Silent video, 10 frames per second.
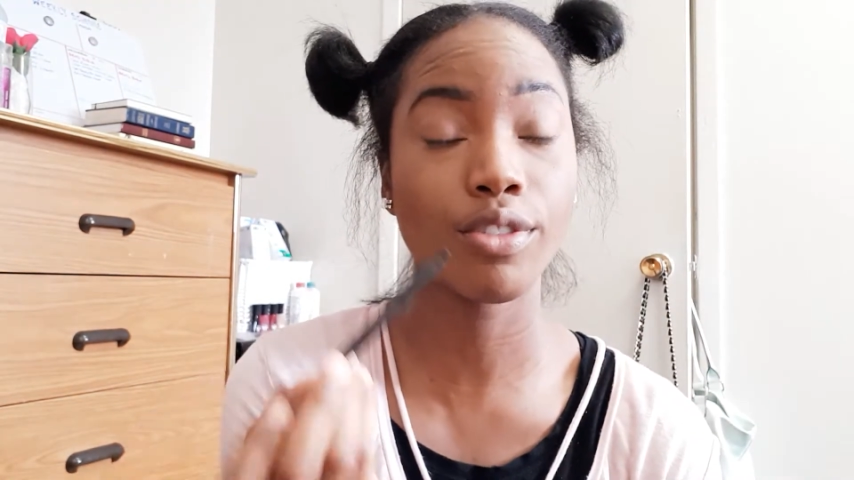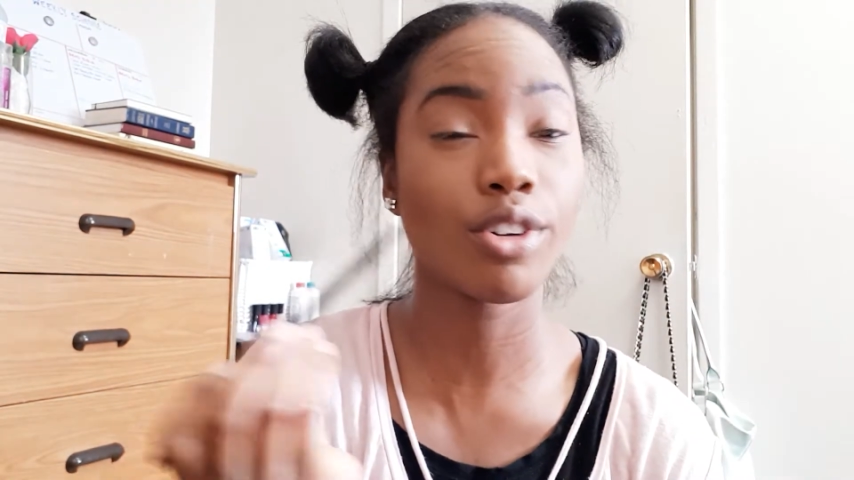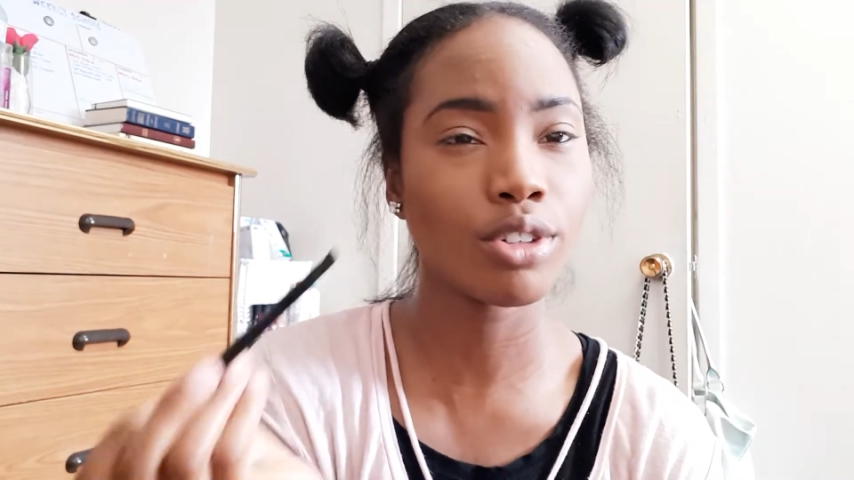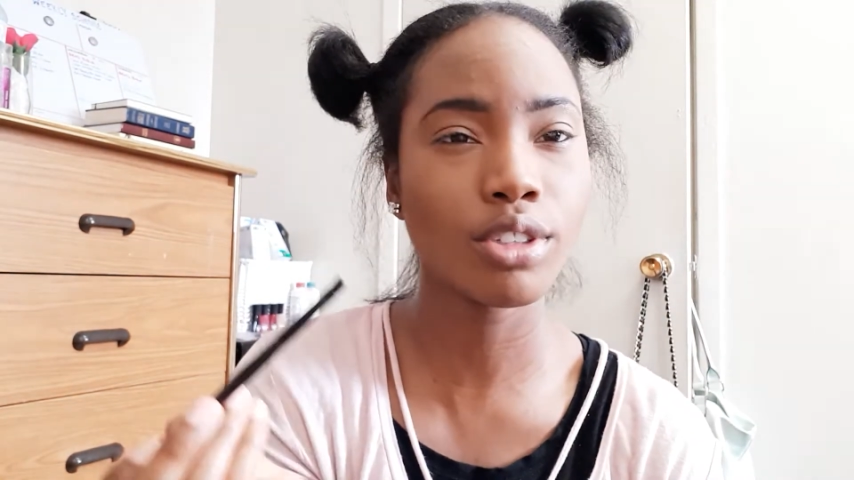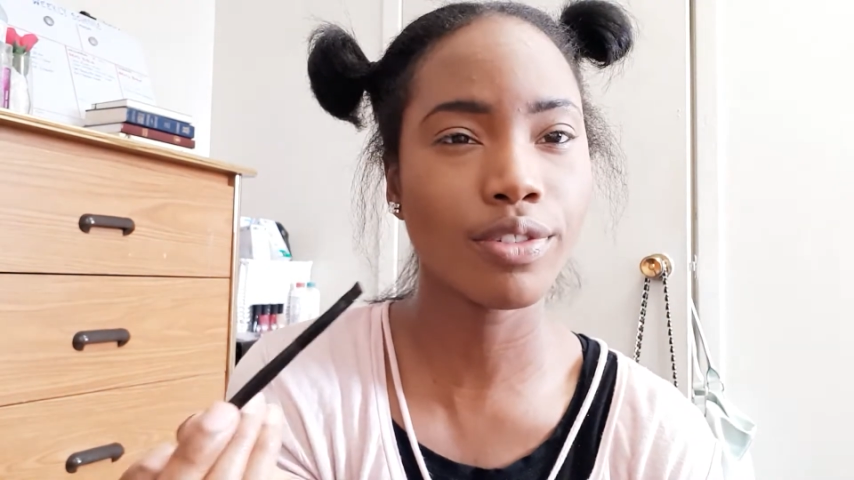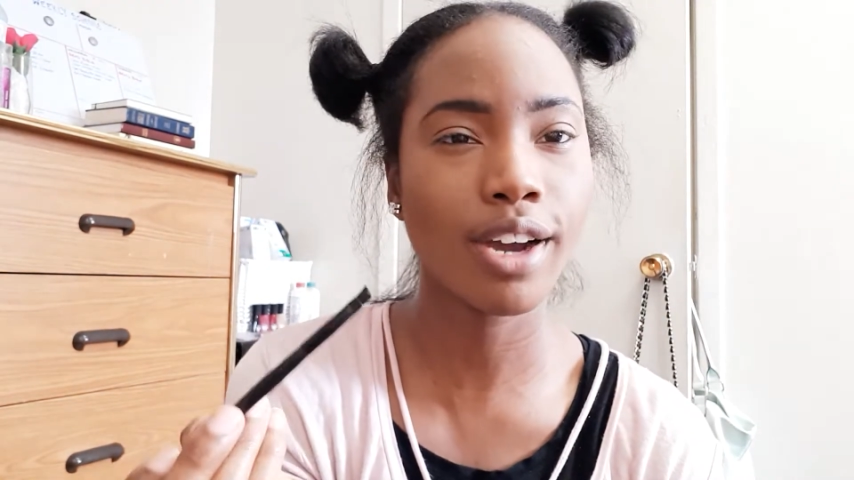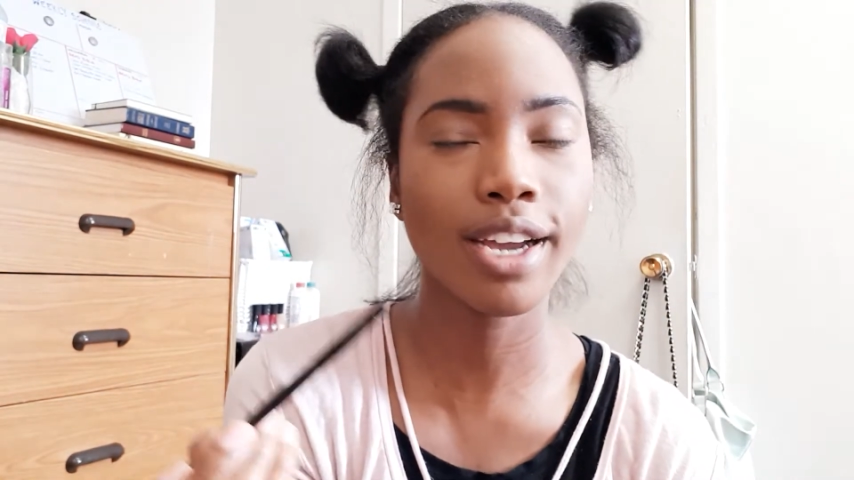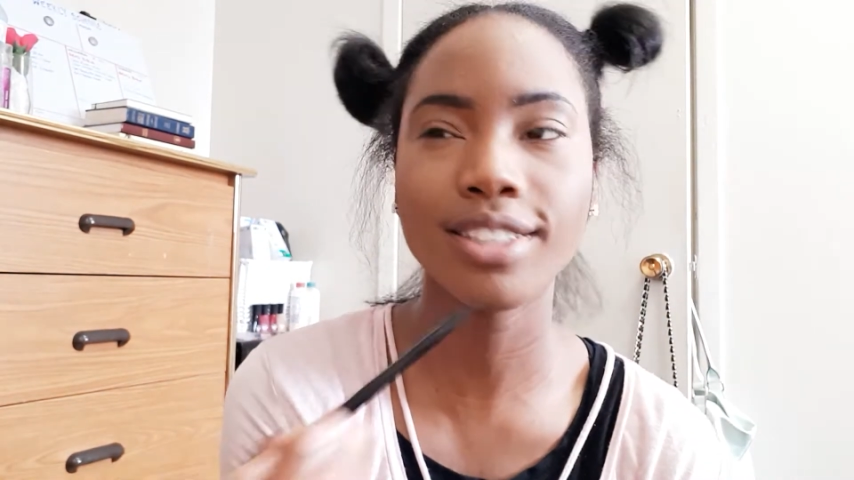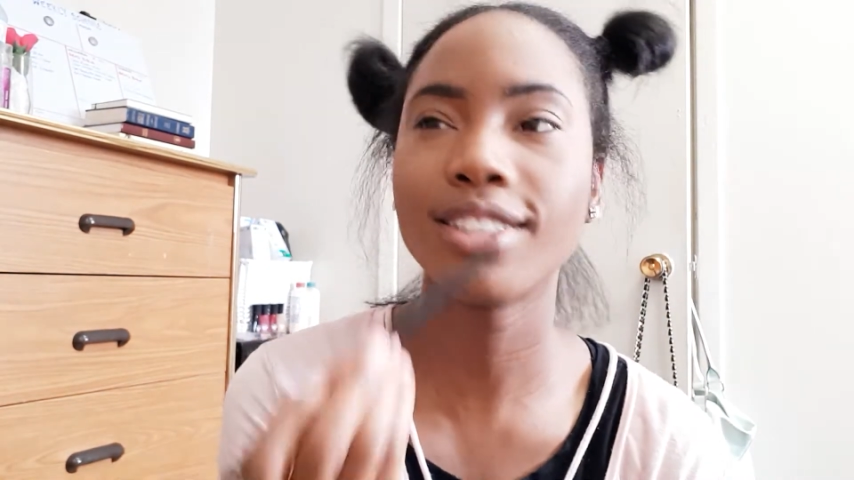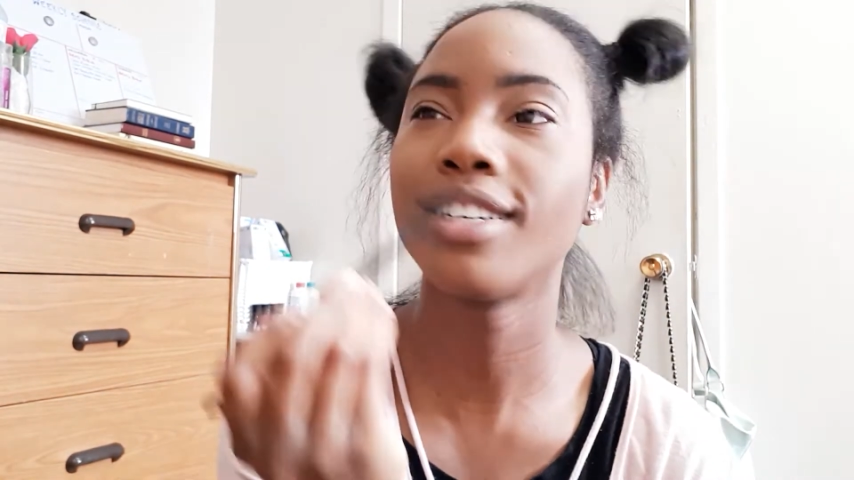Girl
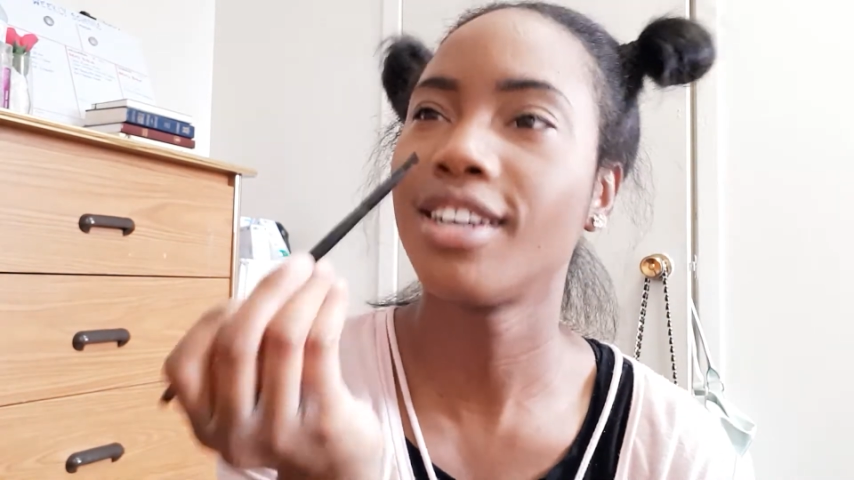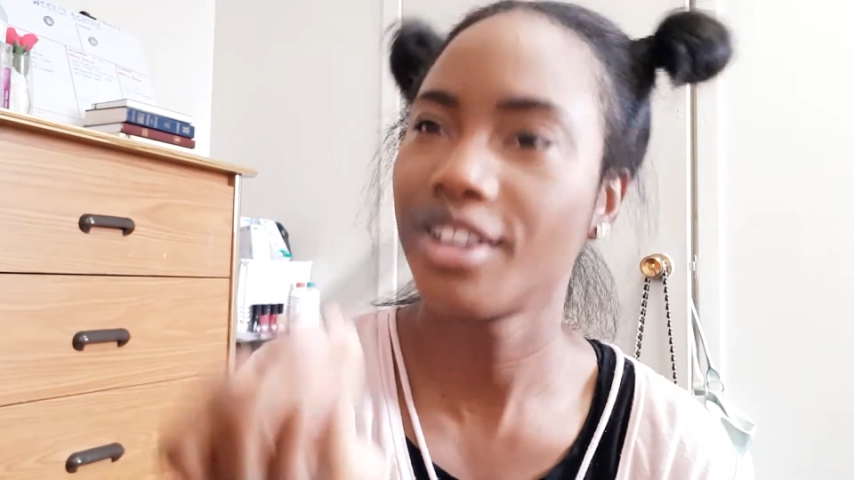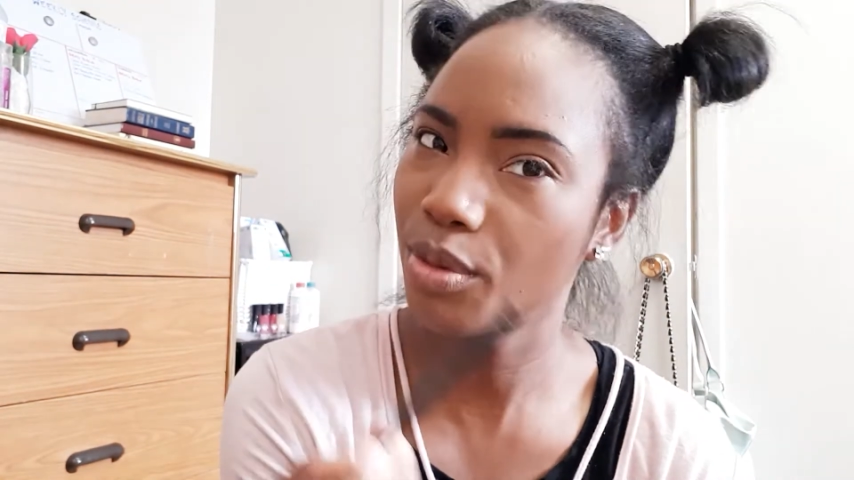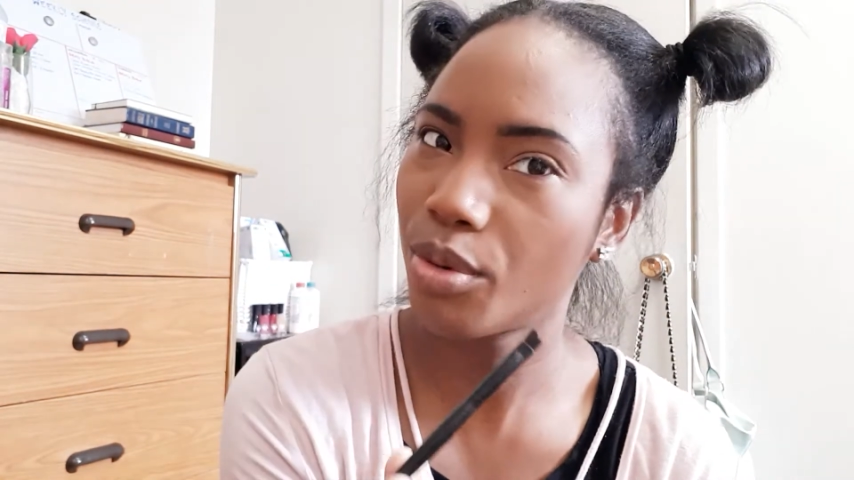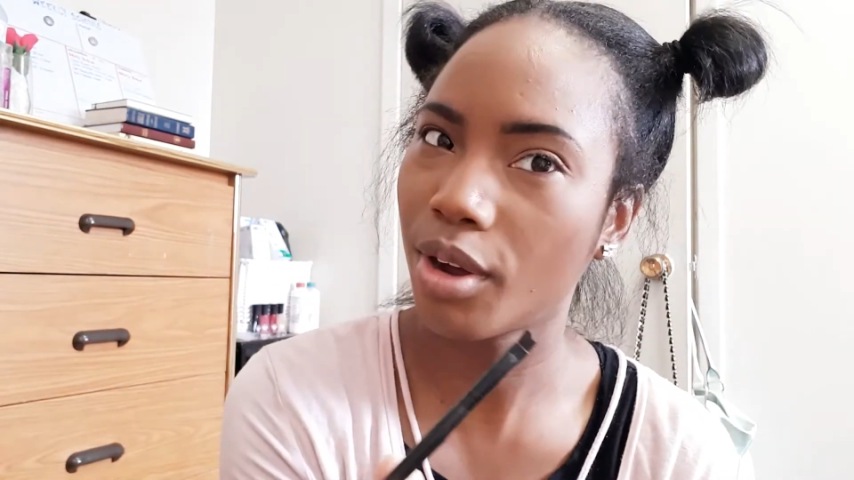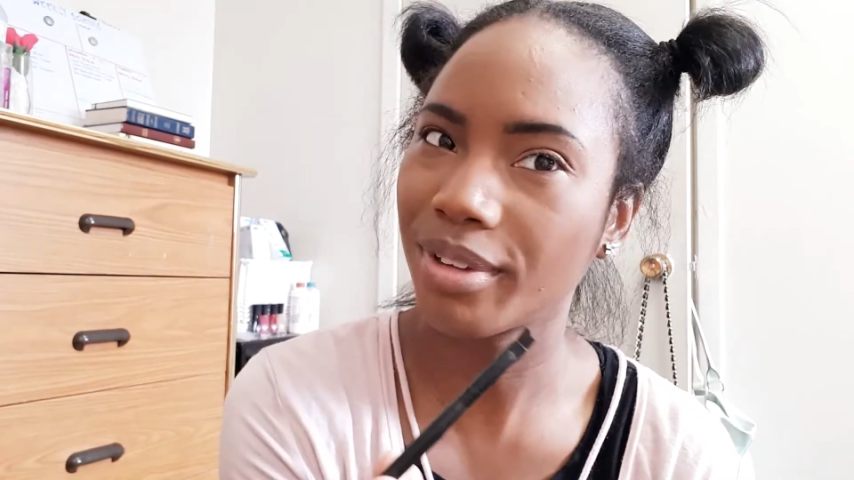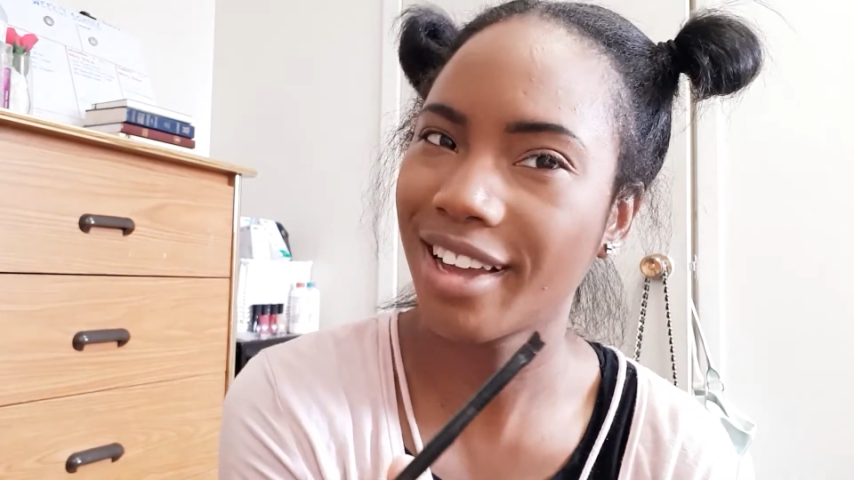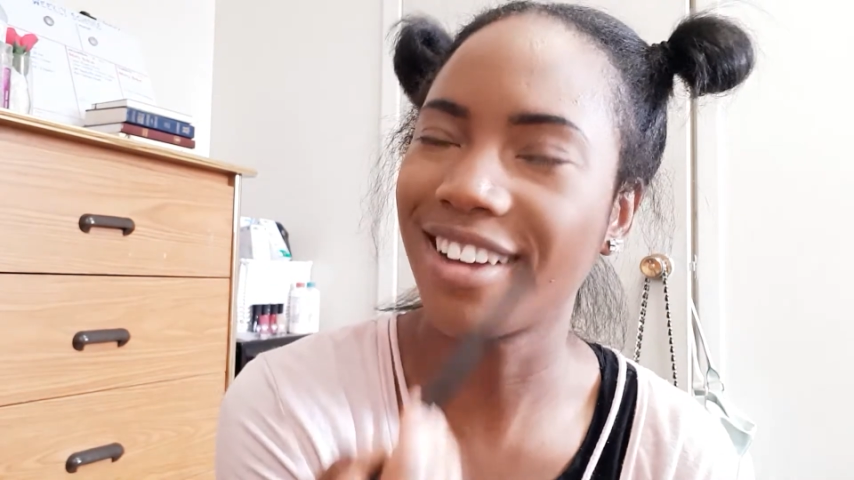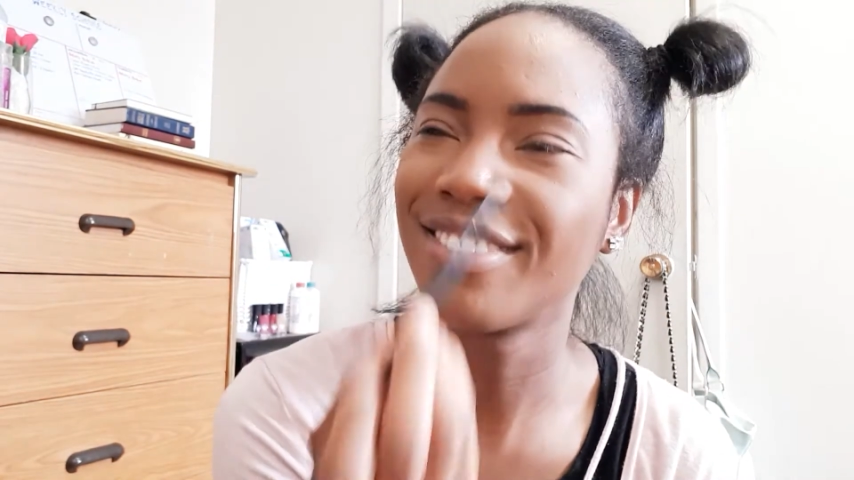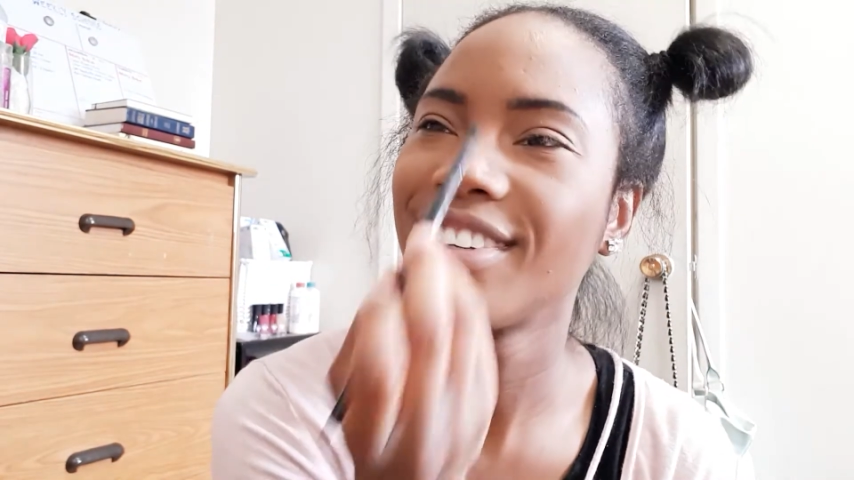Defined, you probably have.